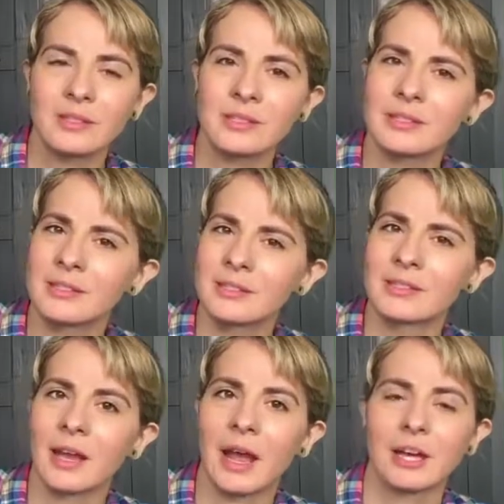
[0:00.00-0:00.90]
Since this
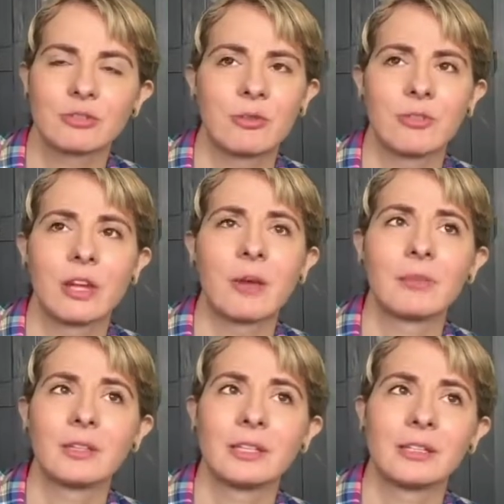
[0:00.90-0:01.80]
is a casual video,
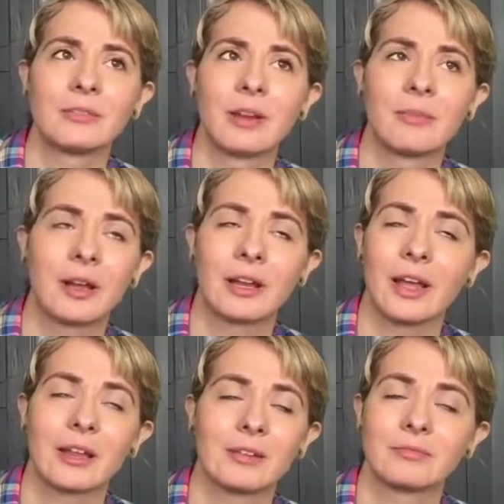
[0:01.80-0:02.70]
I'm going to leave. I'm not
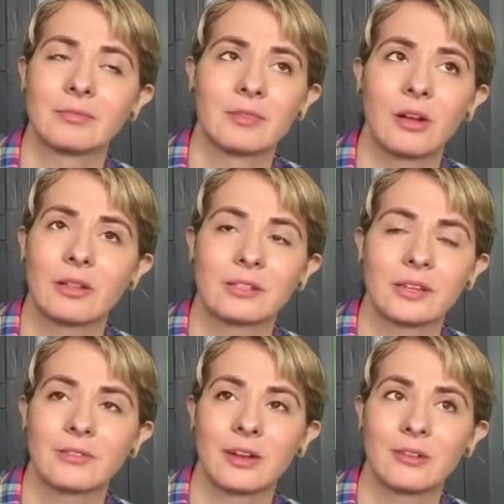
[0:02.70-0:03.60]
going to edit all this
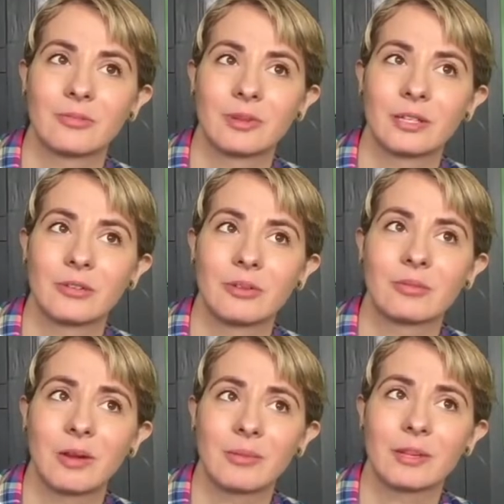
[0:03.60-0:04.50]
stuff out, but you
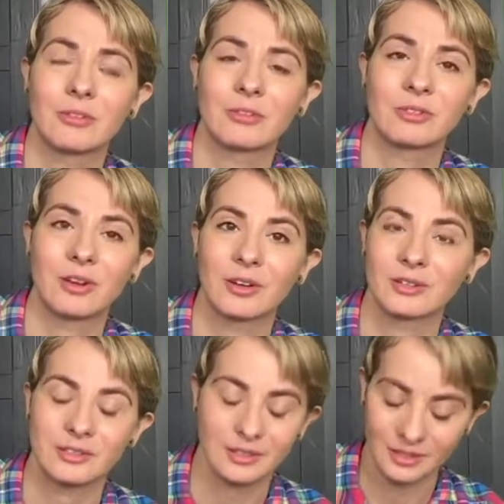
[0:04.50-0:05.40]
can probably hear those
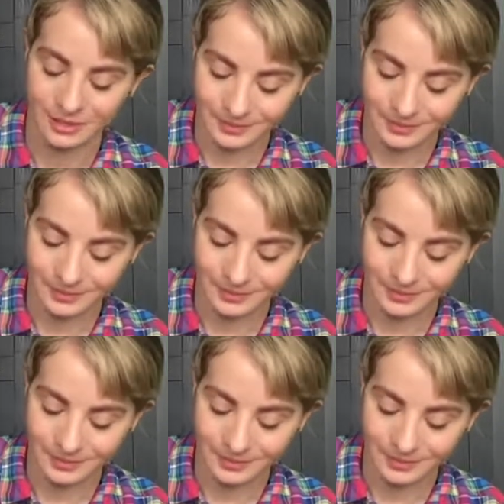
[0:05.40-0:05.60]
trucks